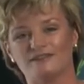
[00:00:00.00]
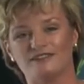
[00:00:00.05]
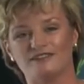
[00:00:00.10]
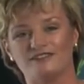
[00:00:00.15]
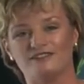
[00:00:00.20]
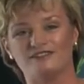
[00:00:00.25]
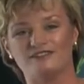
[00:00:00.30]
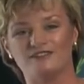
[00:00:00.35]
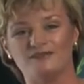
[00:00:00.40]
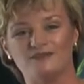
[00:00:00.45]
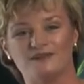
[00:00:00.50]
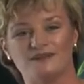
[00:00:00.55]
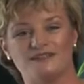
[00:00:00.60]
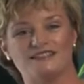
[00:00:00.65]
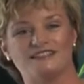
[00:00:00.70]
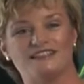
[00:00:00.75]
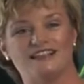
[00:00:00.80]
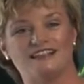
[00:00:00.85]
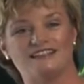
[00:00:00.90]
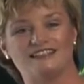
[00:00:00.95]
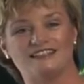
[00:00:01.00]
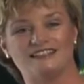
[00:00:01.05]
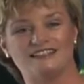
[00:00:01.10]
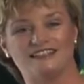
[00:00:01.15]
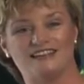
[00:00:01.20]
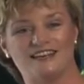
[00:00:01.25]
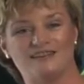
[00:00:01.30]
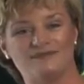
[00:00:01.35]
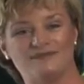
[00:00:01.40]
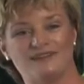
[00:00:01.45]
their true personality
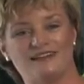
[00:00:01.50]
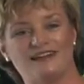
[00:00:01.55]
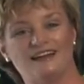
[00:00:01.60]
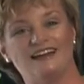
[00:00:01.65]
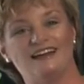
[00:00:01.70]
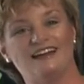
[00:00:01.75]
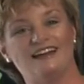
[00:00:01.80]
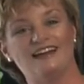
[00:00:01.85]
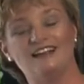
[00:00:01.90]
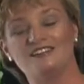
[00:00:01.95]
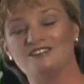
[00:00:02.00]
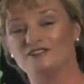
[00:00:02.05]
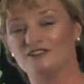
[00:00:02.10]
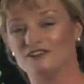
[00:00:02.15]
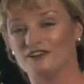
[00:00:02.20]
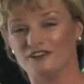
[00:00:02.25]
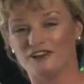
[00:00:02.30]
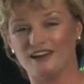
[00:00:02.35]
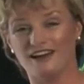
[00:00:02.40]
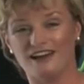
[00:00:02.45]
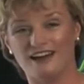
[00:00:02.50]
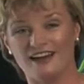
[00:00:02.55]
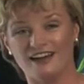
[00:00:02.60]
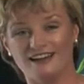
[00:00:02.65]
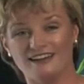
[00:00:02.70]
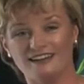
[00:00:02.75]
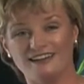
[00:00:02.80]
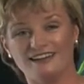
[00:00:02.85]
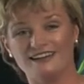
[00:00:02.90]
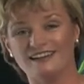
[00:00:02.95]
type. It's not
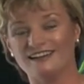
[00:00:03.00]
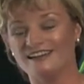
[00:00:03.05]
online,